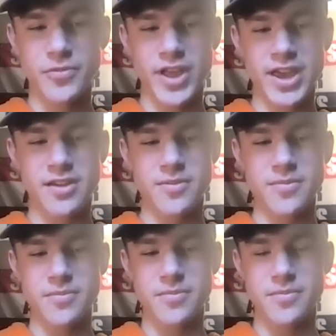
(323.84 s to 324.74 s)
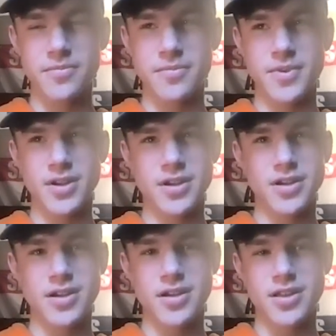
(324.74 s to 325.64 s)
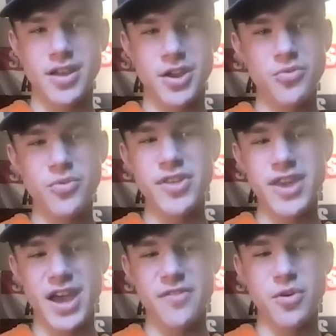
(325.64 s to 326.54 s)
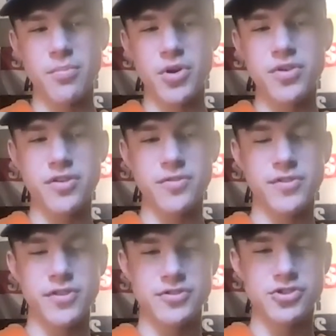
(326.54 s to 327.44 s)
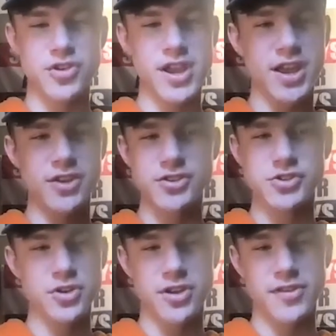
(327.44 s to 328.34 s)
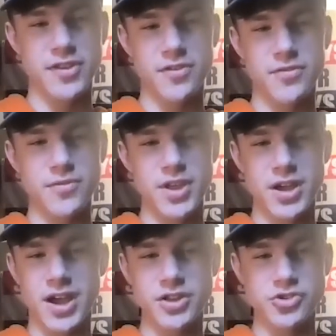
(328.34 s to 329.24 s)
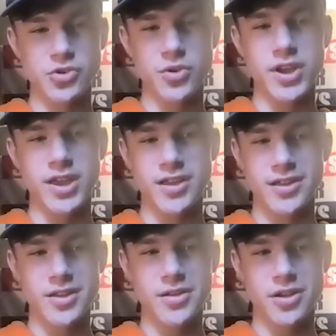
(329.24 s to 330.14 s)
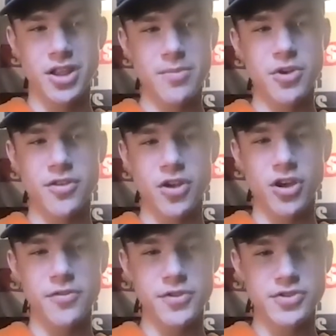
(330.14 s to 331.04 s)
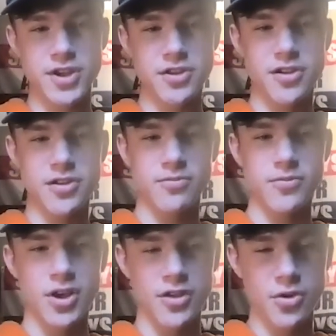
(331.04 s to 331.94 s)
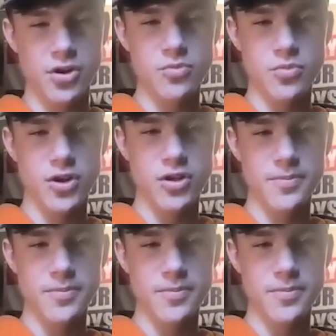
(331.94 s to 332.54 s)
Like, I don't really have a motive to train. I just do it because I enjoy climbing on the off-foot trainer and on the home wall.